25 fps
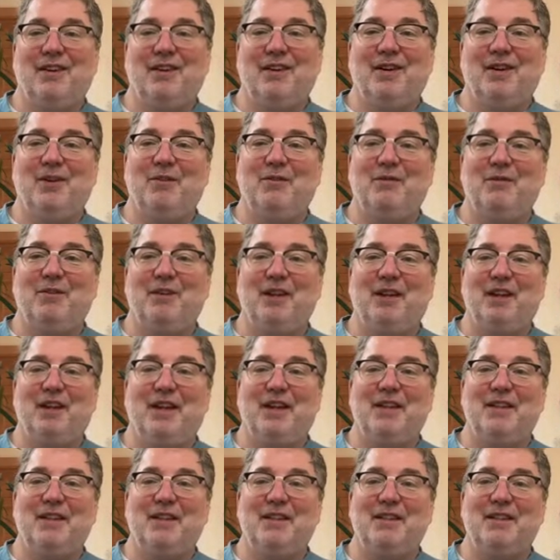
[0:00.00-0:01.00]
You don't
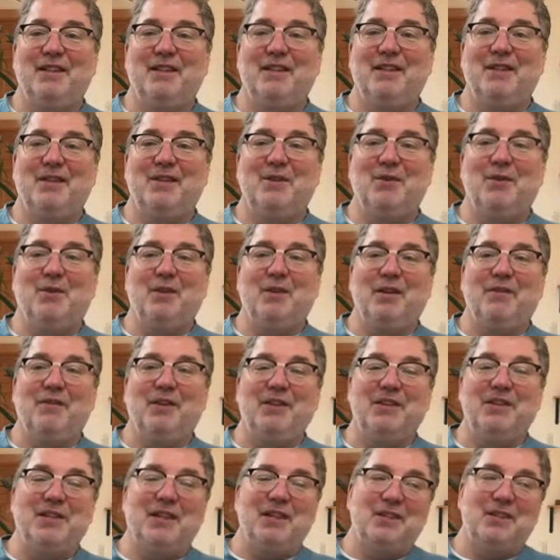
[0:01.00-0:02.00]
forget to if
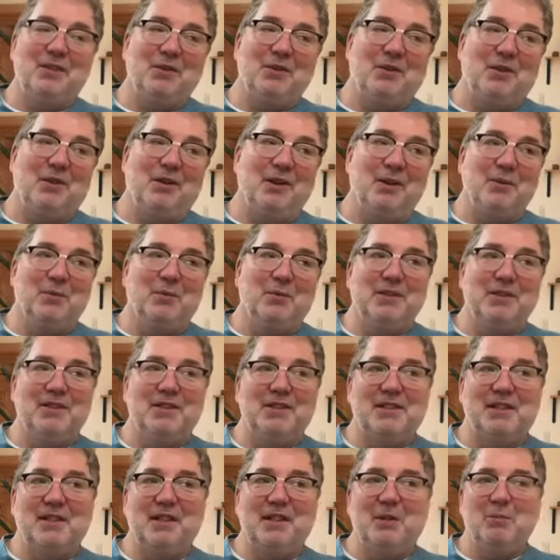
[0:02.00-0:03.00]
you sit too hard on one
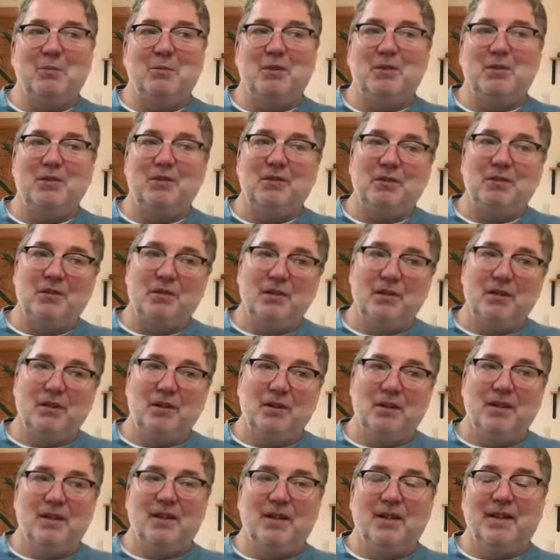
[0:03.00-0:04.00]
sitting bone,
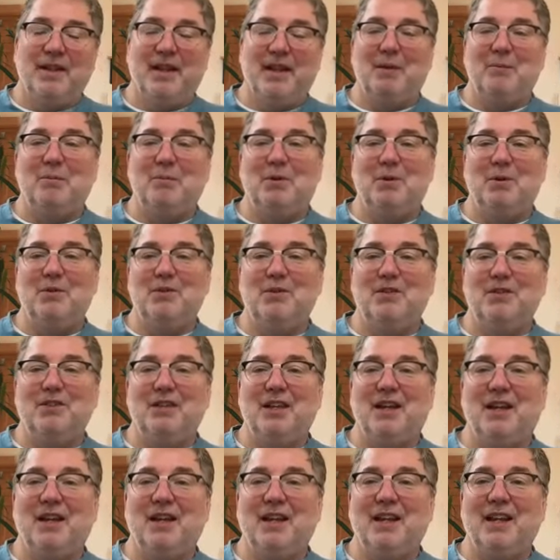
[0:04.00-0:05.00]
that bone's
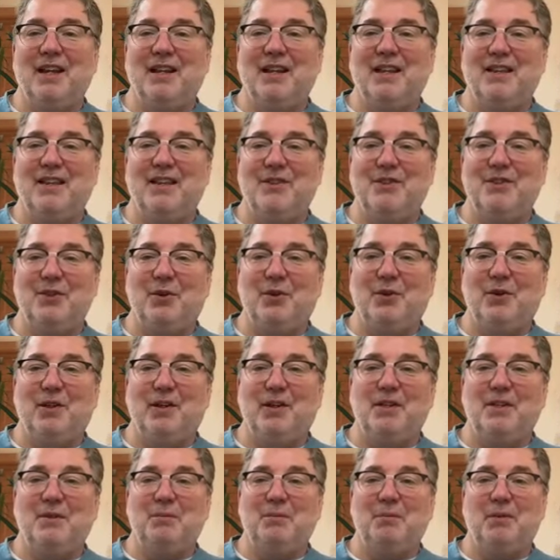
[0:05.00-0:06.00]
not getting the joy
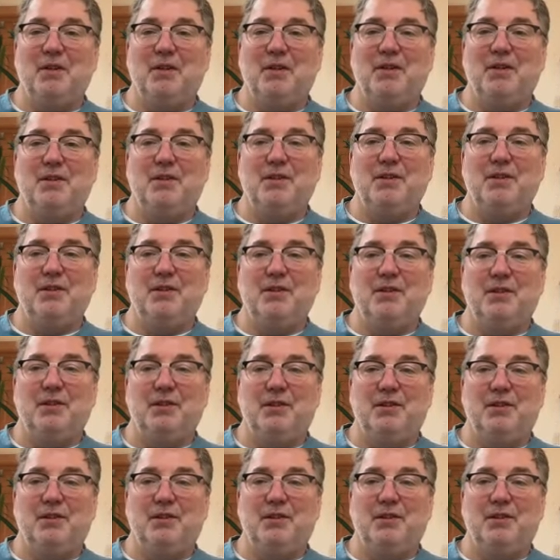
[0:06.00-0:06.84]
as much,